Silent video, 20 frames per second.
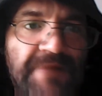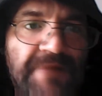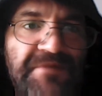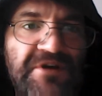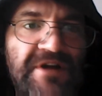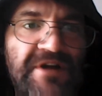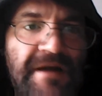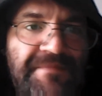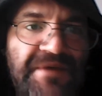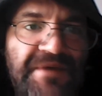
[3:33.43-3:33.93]

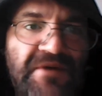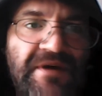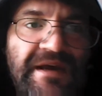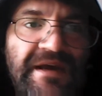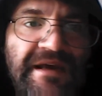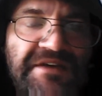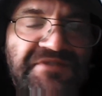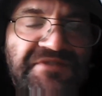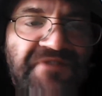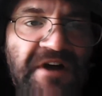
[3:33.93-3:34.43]

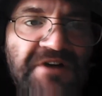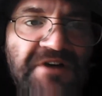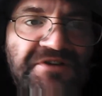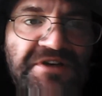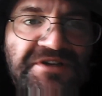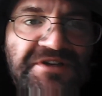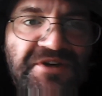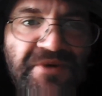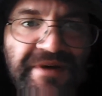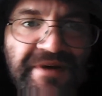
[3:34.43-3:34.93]
WWE, as far as
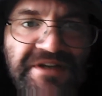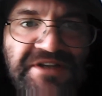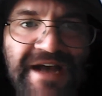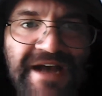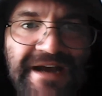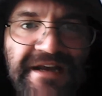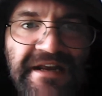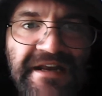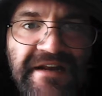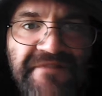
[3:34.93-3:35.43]
the two
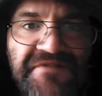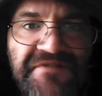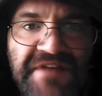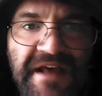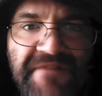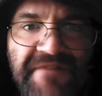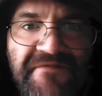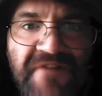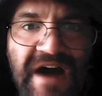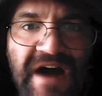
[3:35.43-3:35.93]
executives
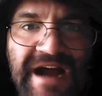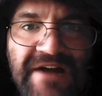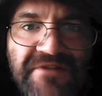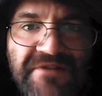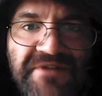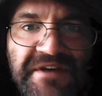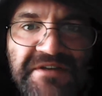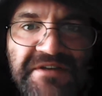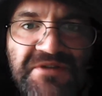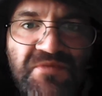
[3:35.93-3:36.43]
they
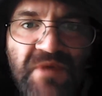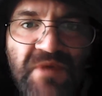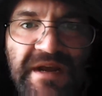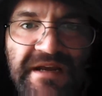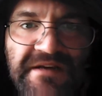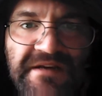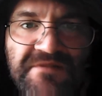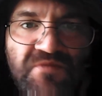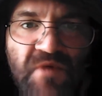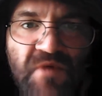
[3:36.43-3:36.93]
fired this
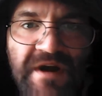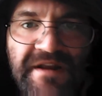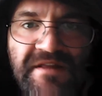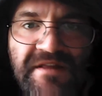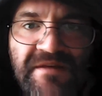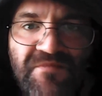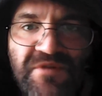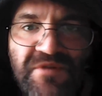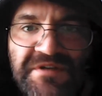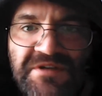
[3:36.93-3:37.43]
week, one
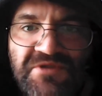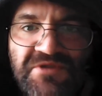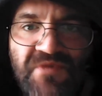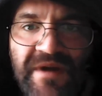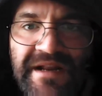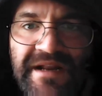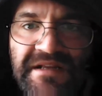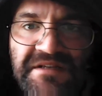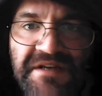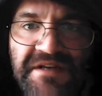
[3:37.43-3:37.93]
of them was a
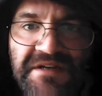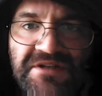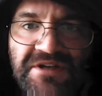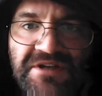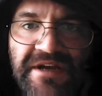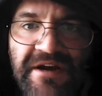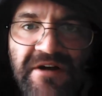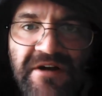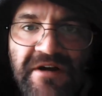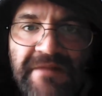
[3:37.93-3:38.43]

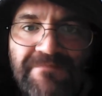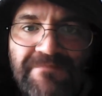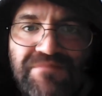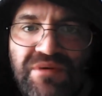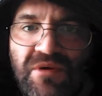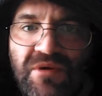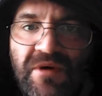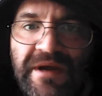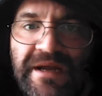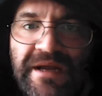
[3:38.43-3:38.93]
26-year
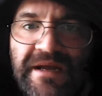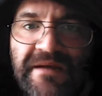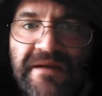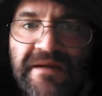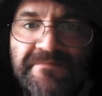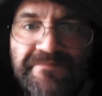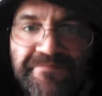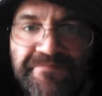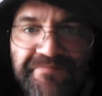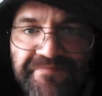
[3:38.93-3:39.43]
employee.
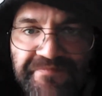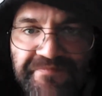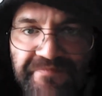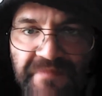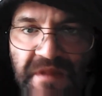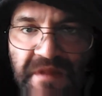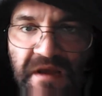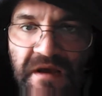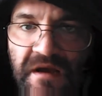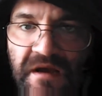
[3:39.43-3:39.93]

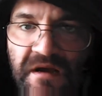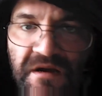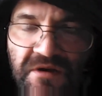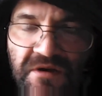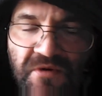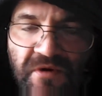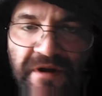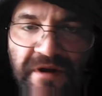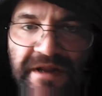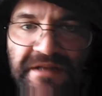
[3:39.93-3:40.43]

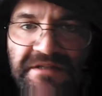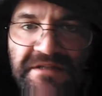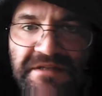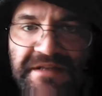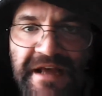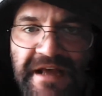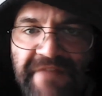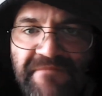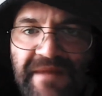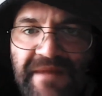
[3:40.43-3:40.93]
According to
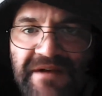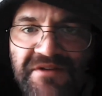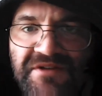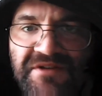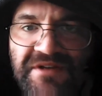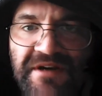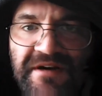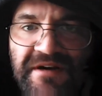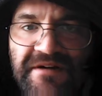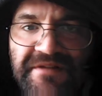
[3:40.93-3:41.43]
Dave
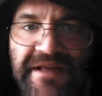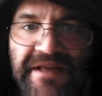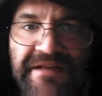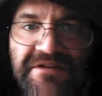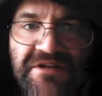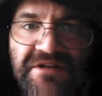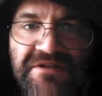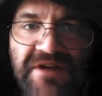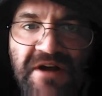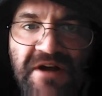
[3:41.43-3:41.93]
Meltzer, they
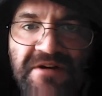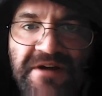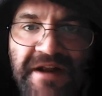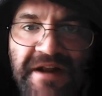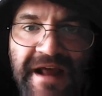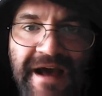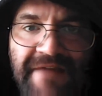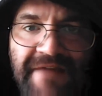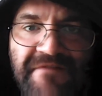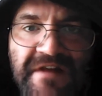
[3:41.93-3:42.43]
just aren't
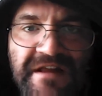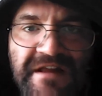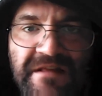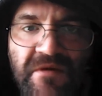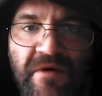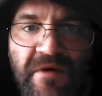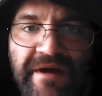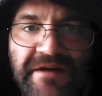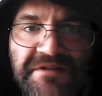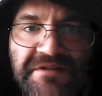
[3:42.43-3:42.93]
going to have any
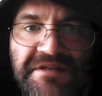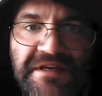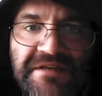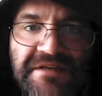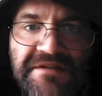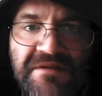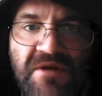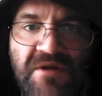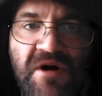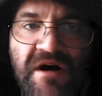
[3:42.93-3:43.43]
loyalty
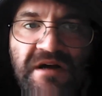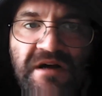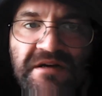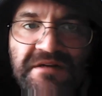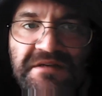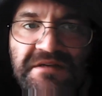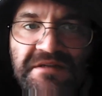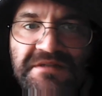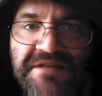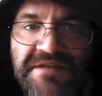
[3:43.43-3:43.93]
to
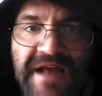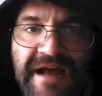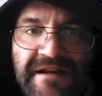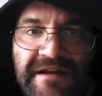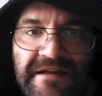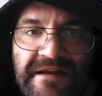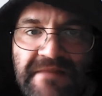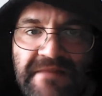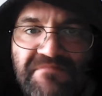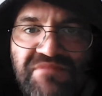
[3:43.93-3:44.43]

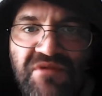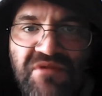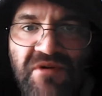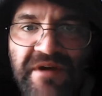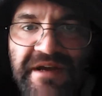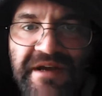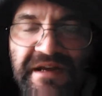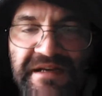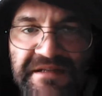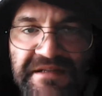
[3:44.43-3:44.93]
long-standing
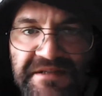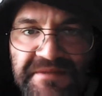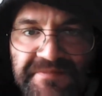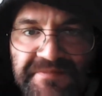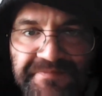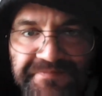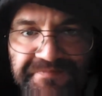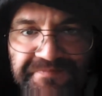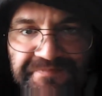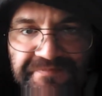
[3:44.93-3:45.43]
employees.
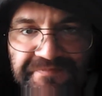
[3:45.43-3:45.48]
